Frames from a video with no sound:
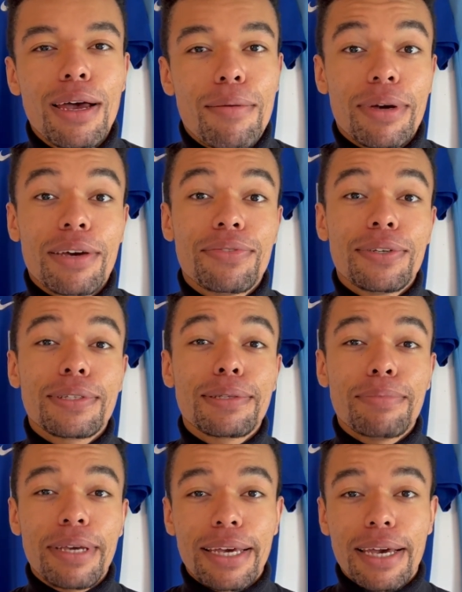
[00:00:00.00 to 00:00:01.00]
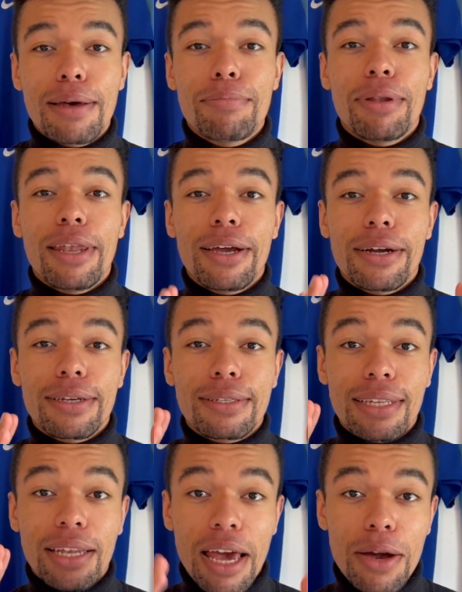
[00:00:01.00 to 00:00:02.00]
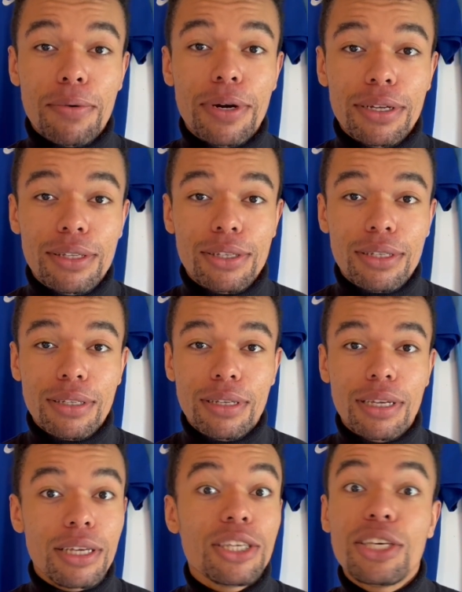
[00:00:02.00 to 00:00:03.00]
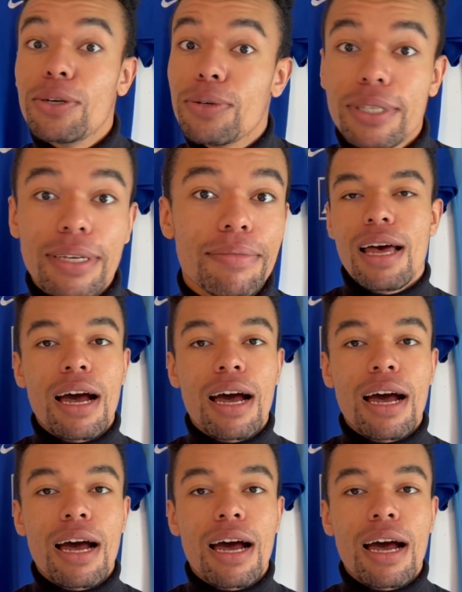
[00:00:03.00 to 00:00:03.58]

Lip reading: but if you speak a player's language, use it.